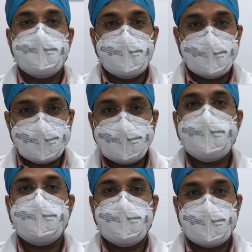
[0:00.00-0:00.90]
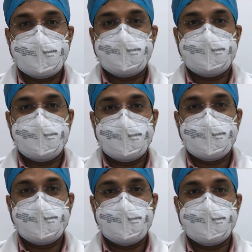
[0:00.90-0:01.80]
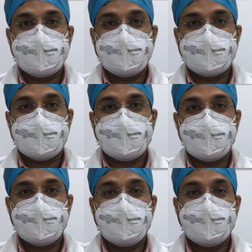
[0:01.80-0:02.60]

Let's see first the GCS of